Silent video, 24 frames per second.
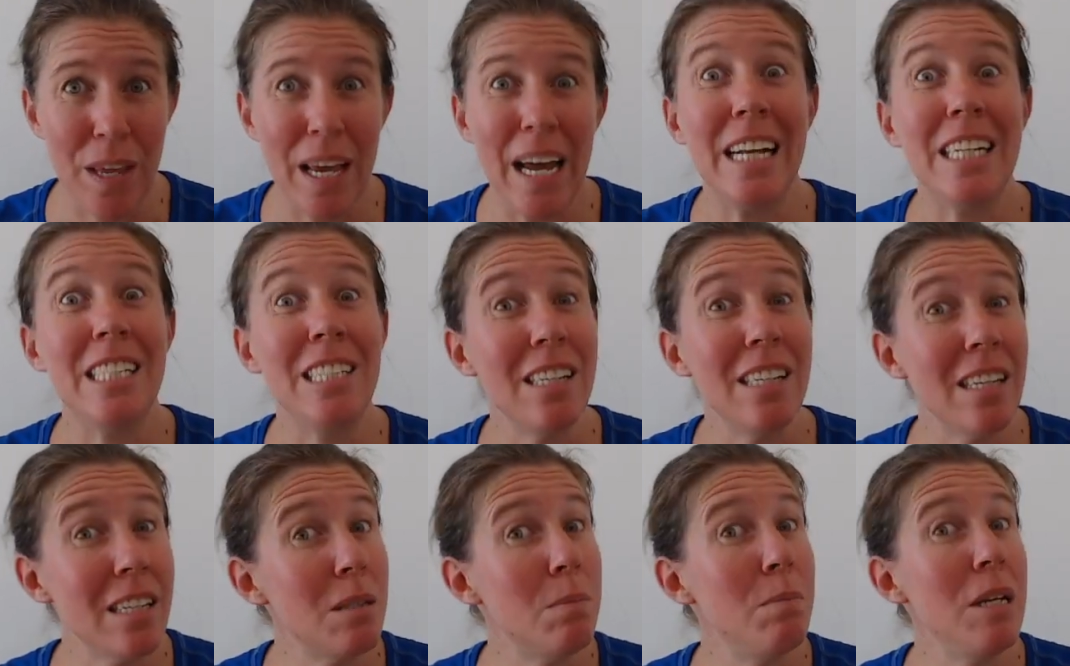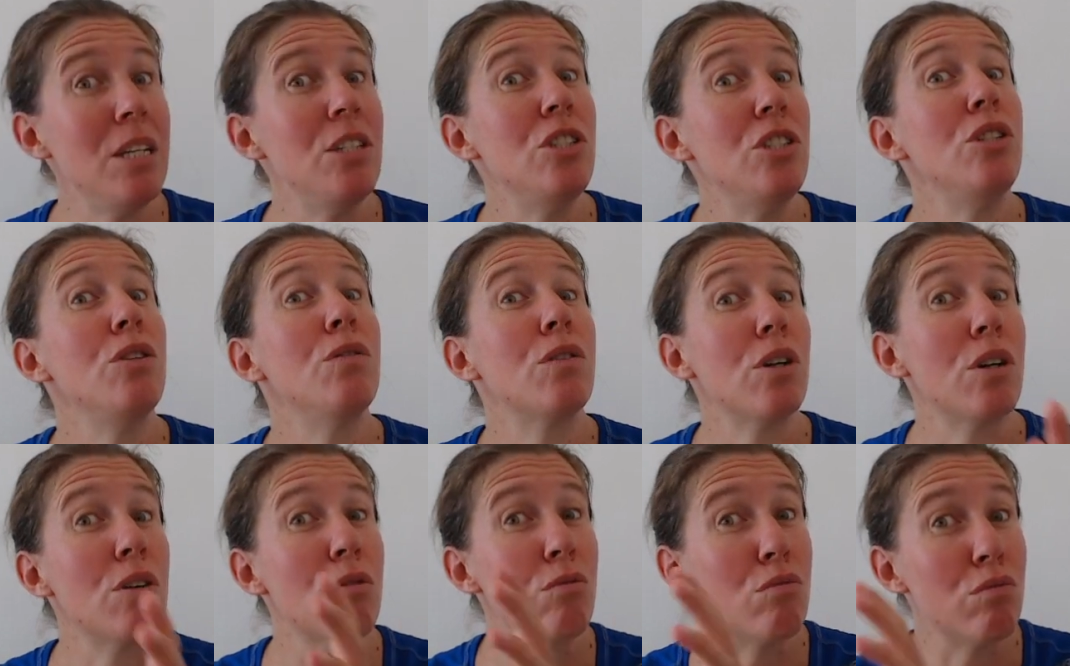it just means you've
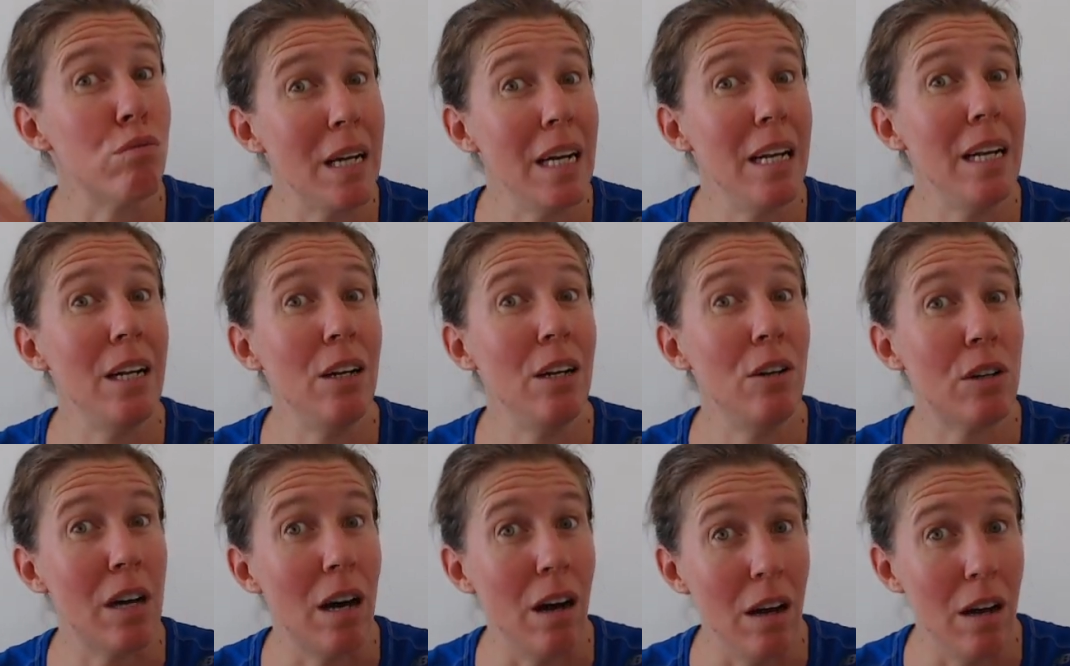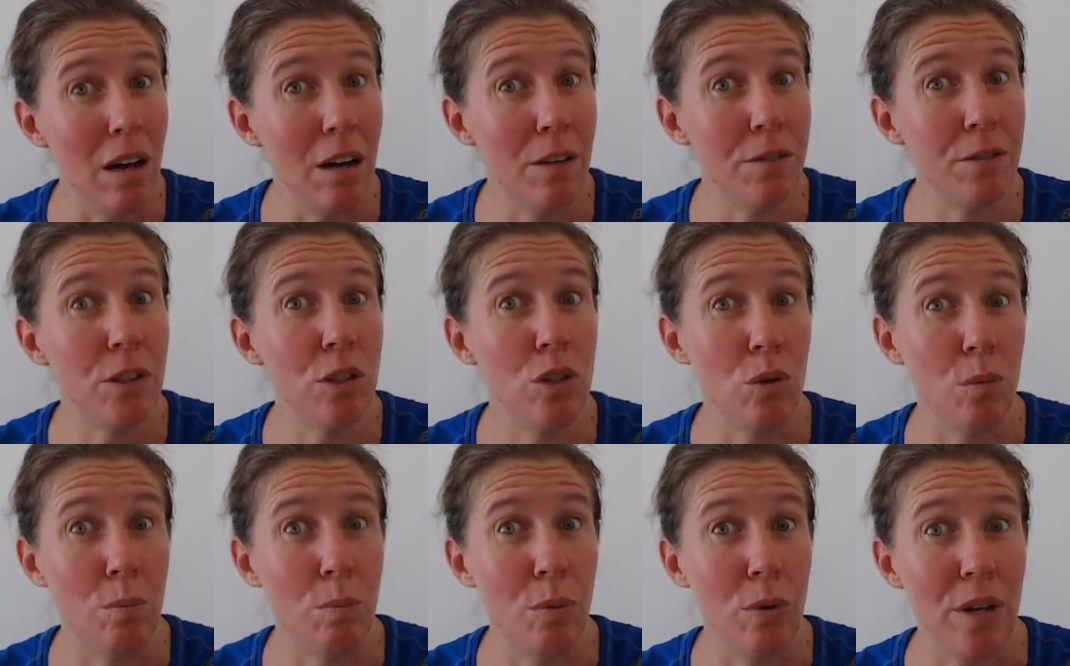got to really look after
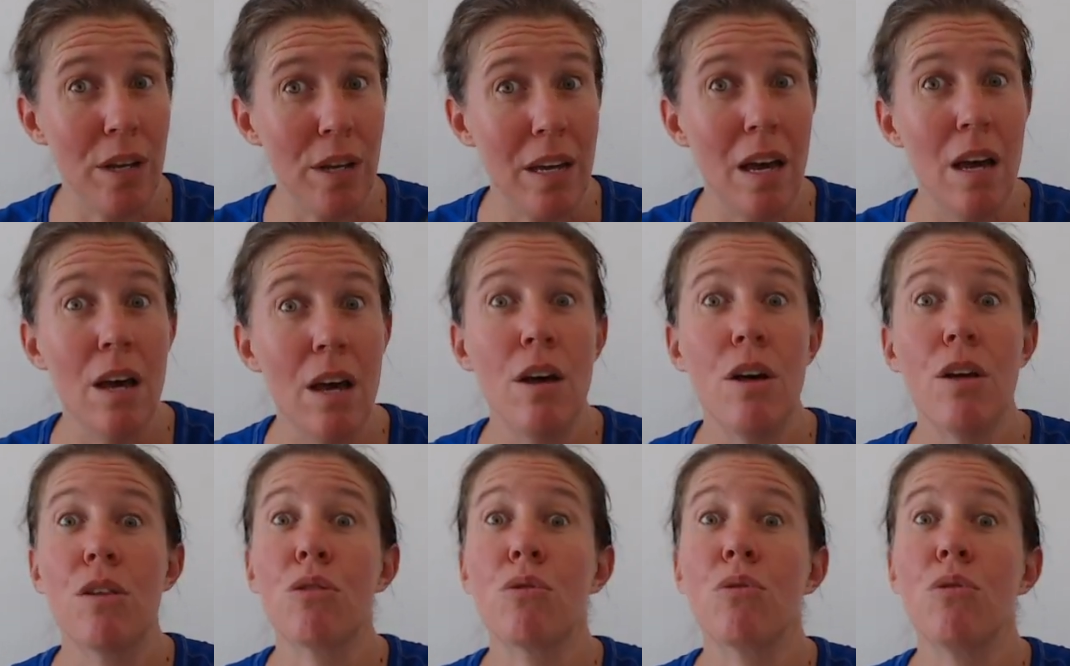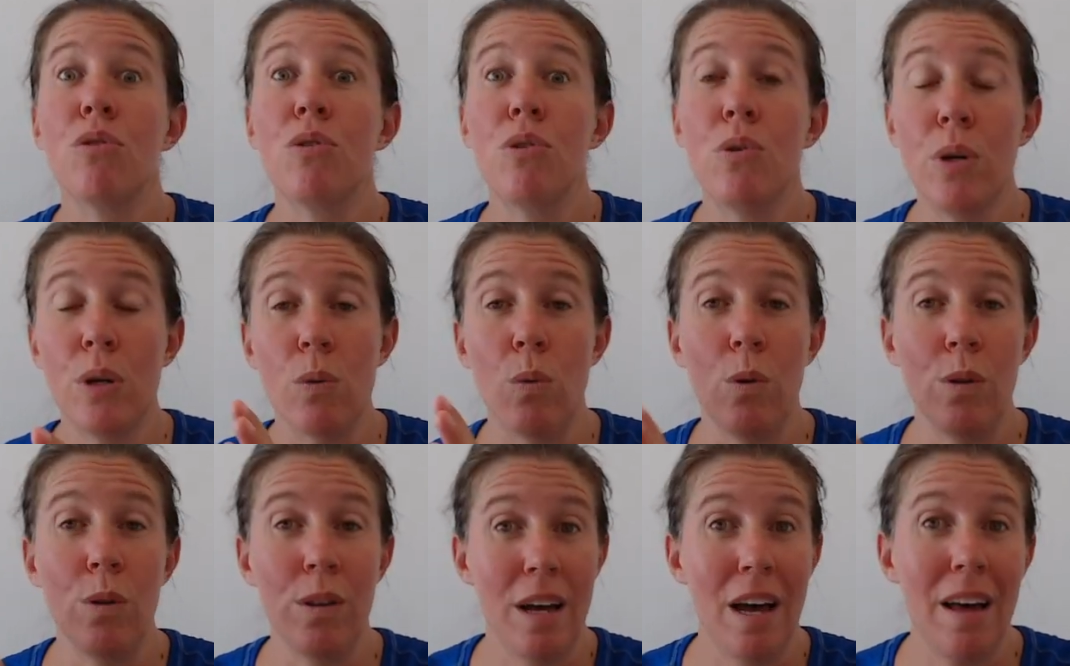your body through doing
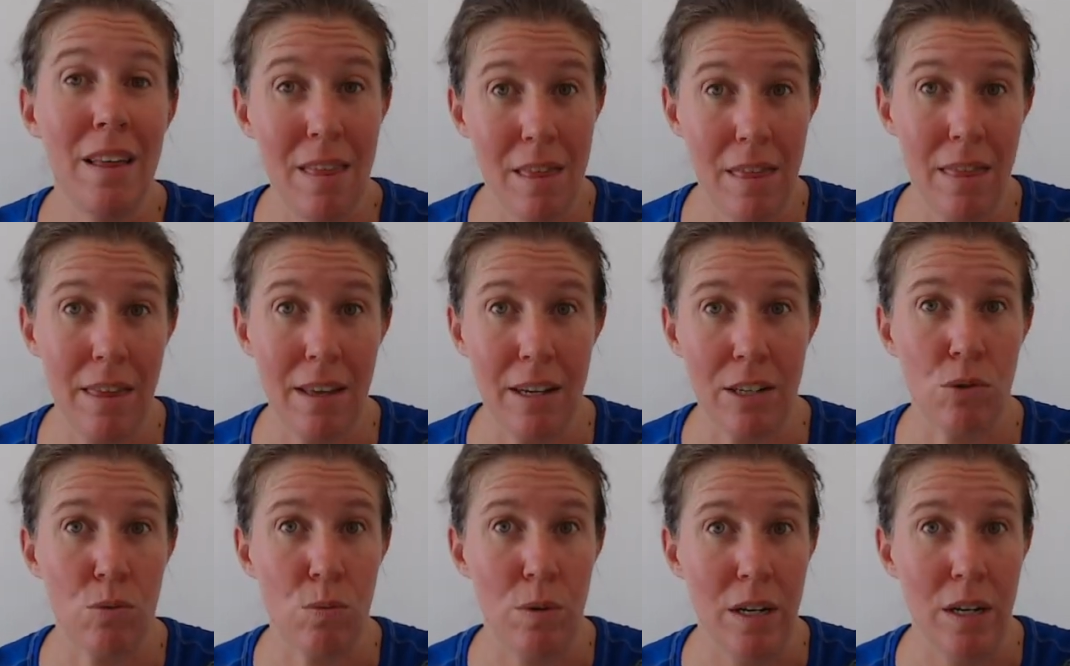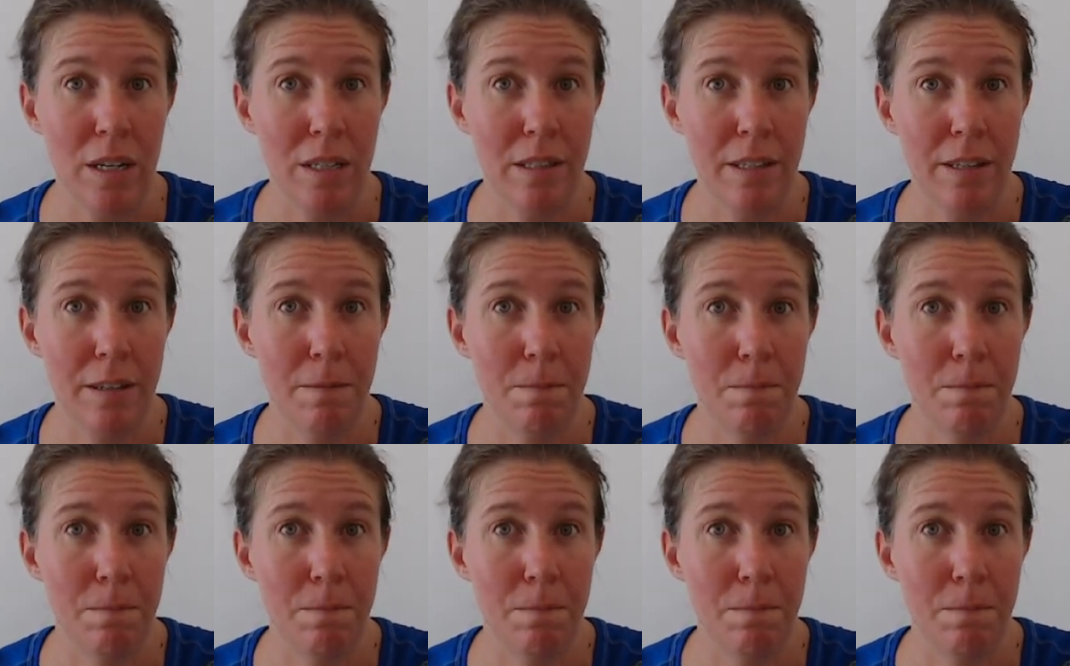all the other things right.